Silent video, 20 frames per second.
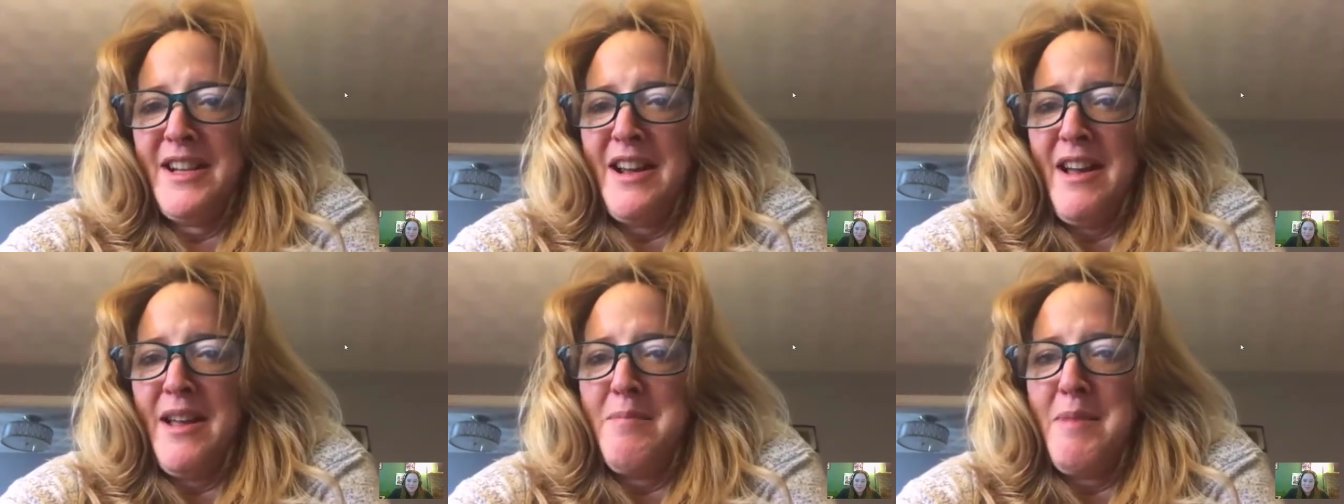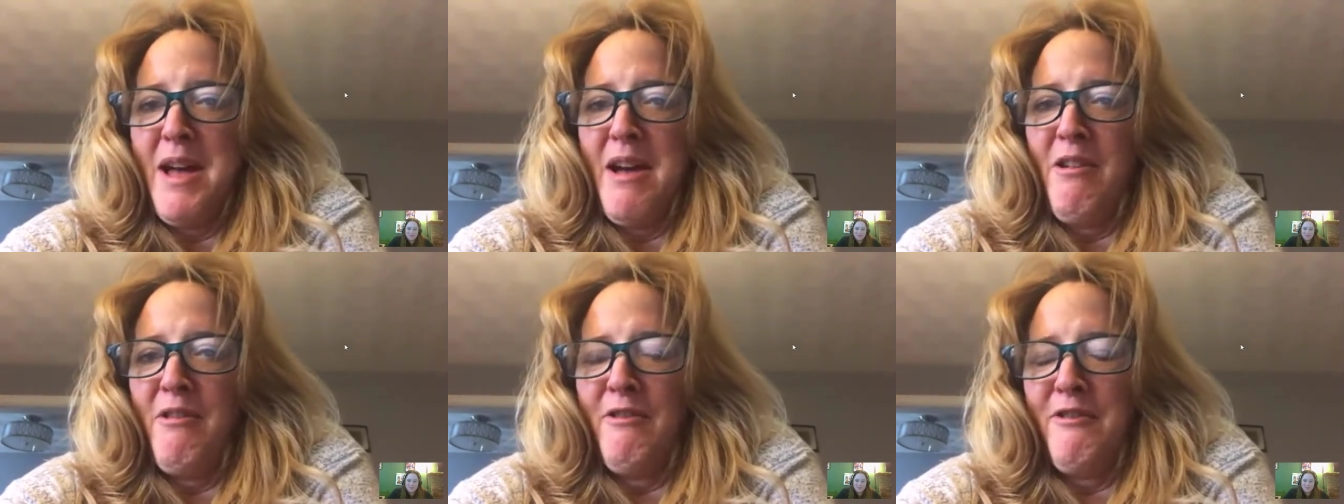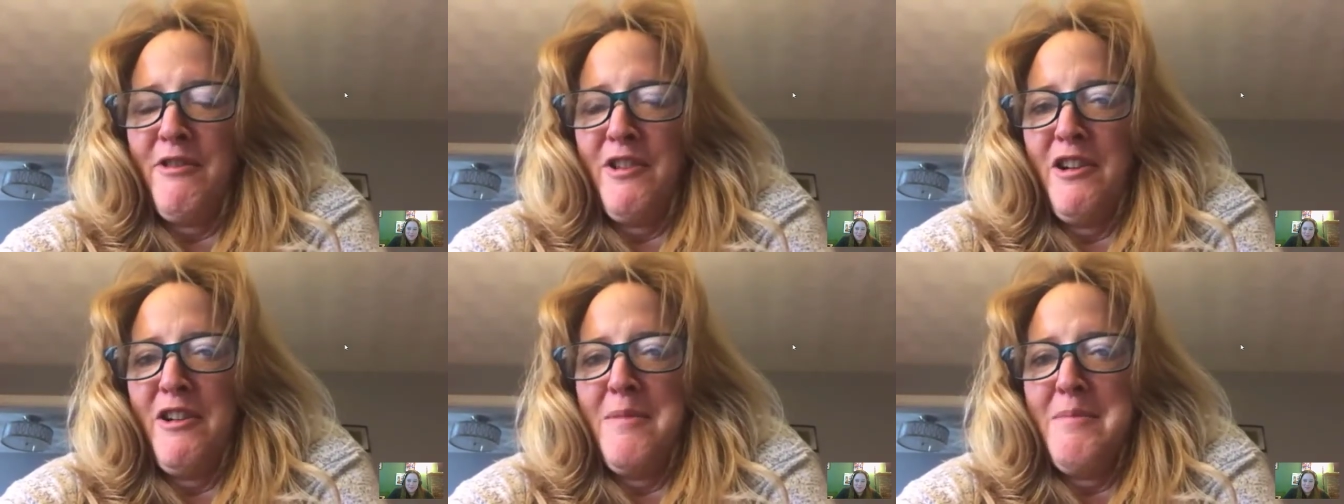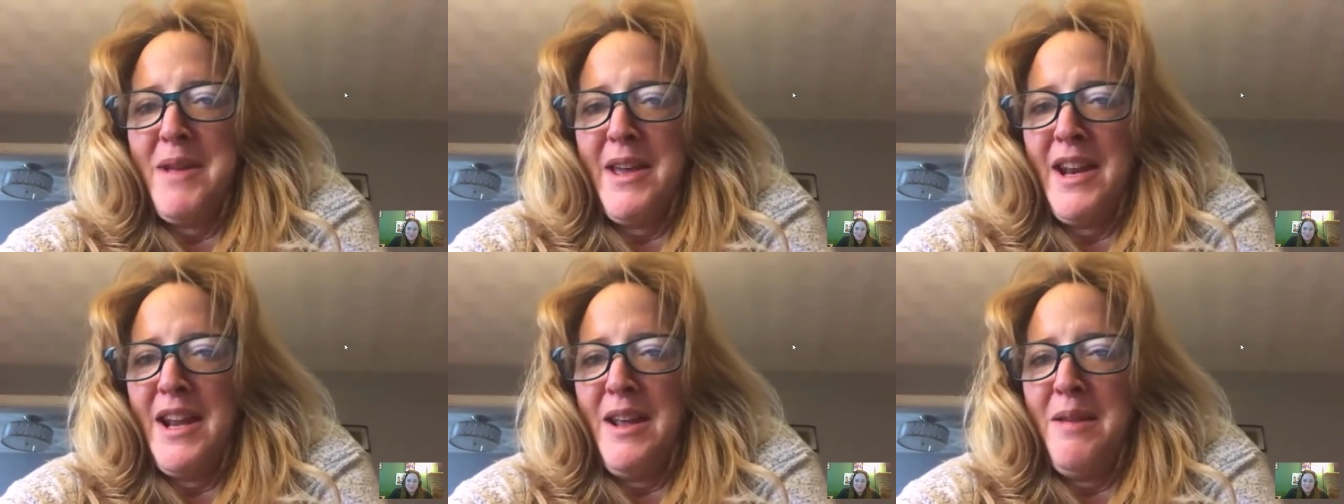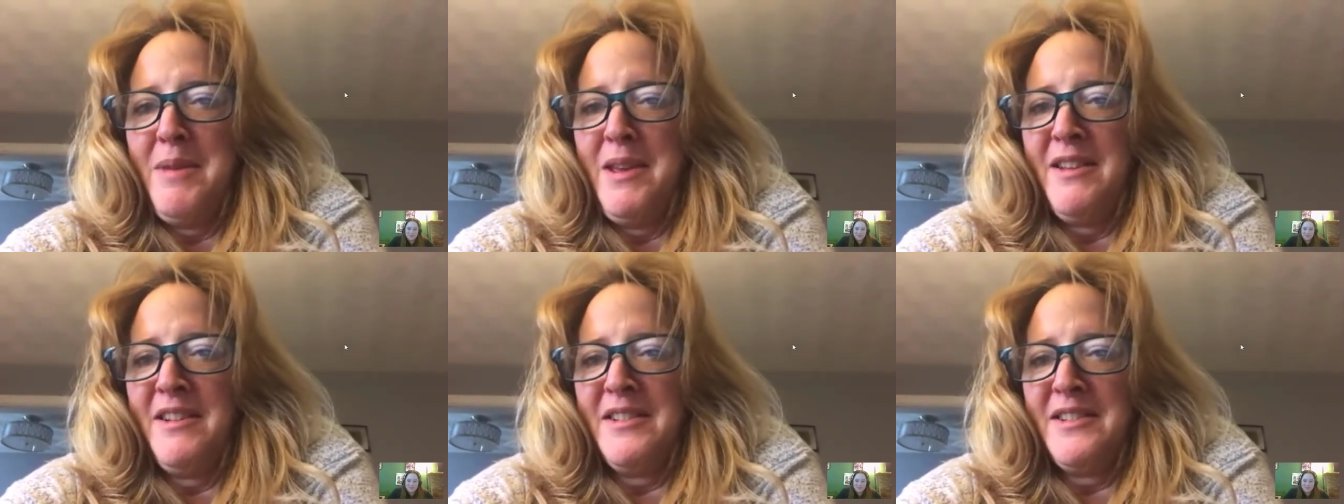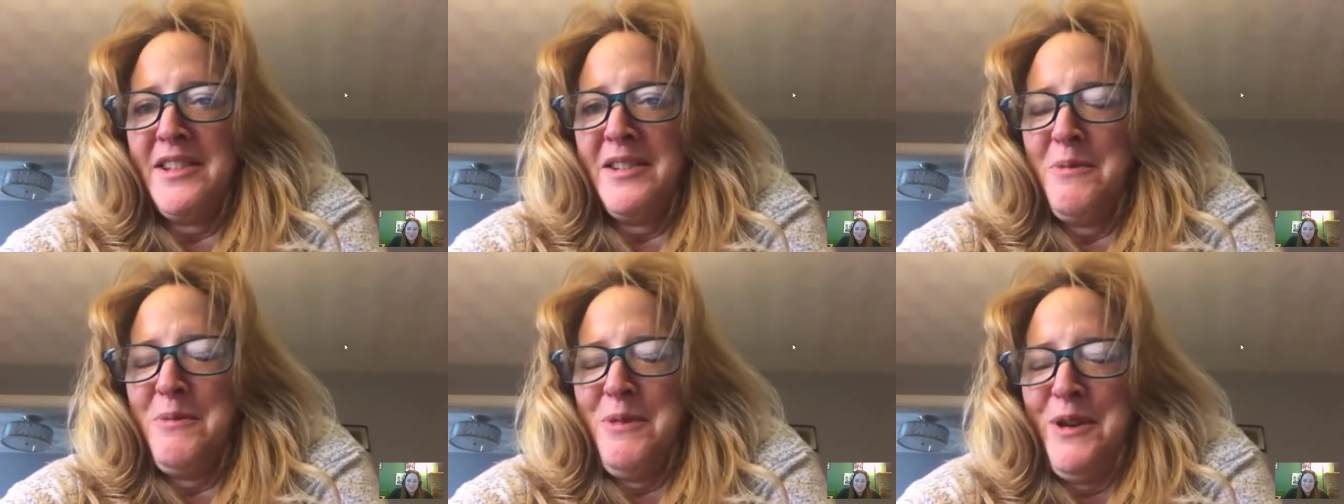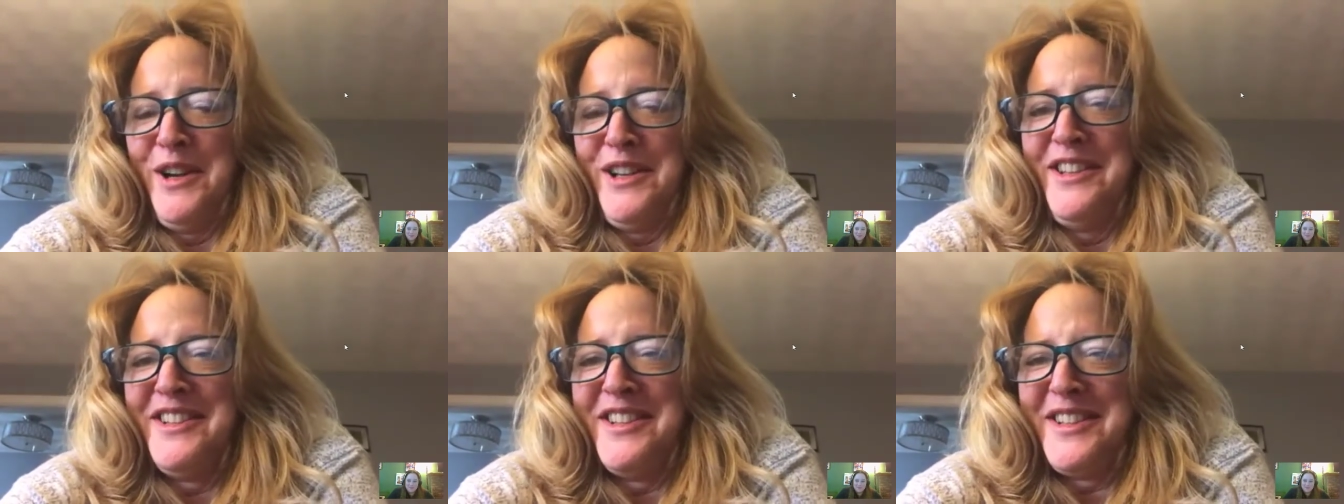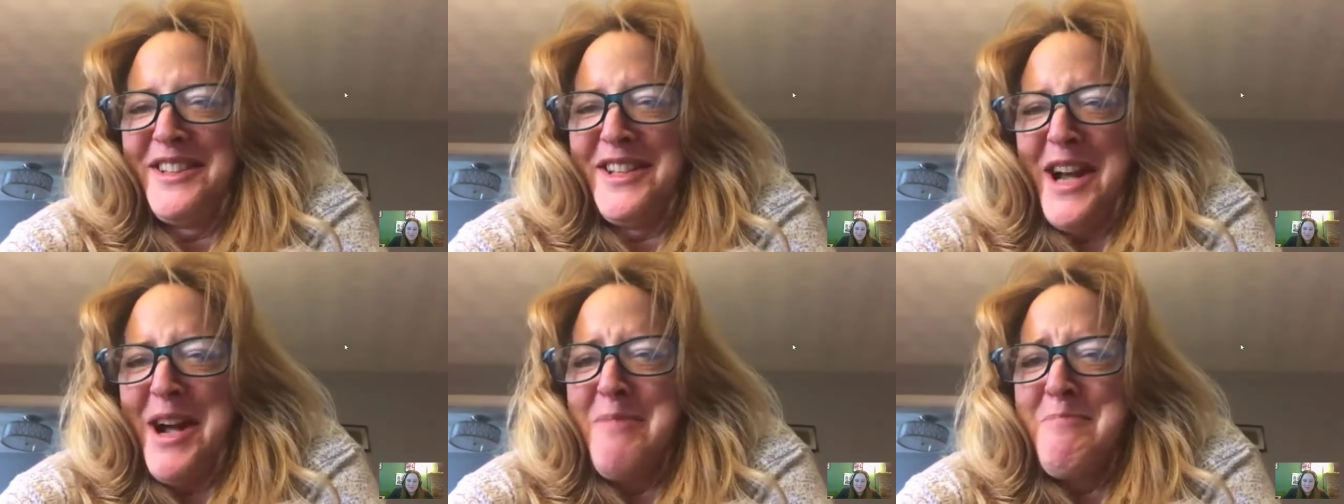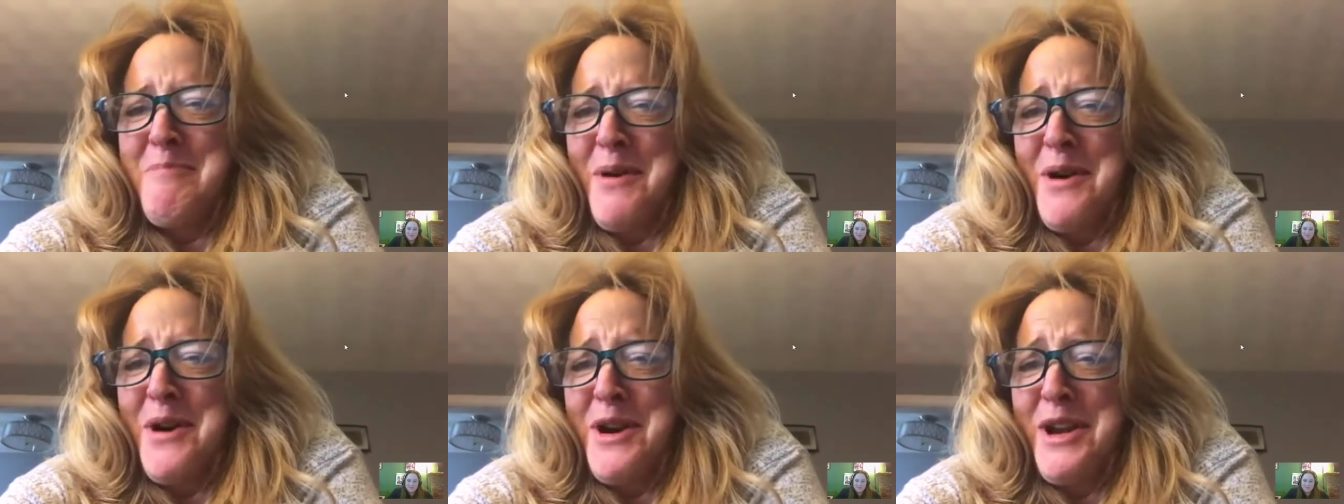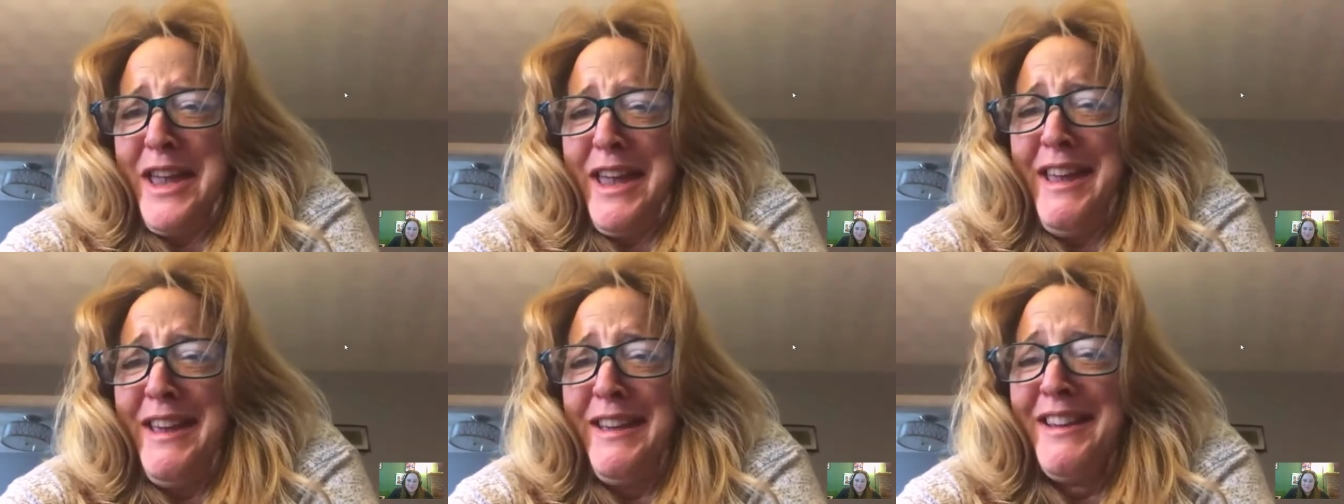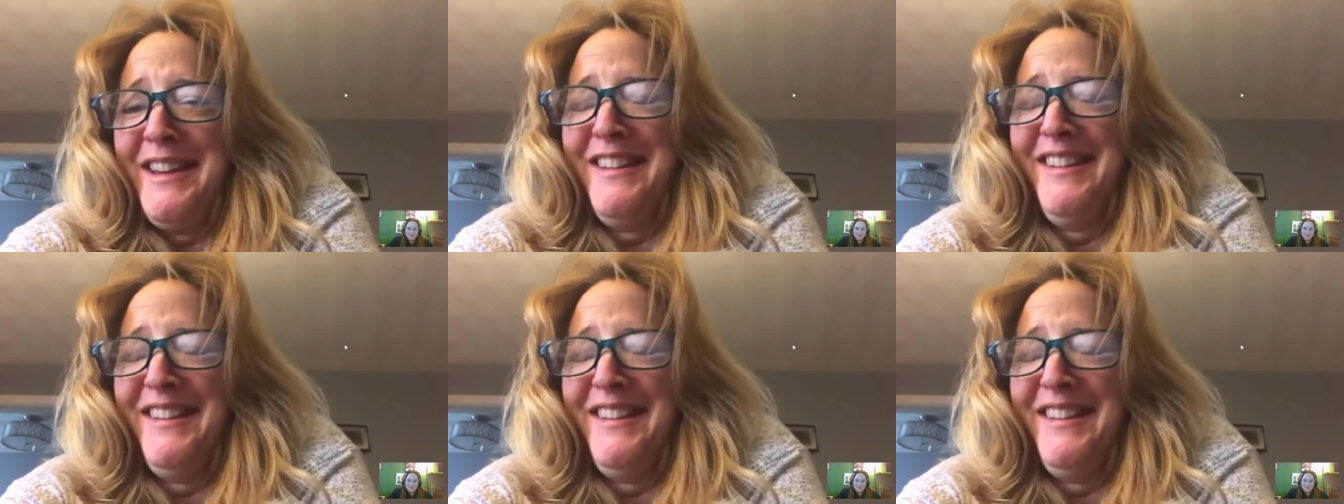timeout for a minute because he wouldn't stop barking.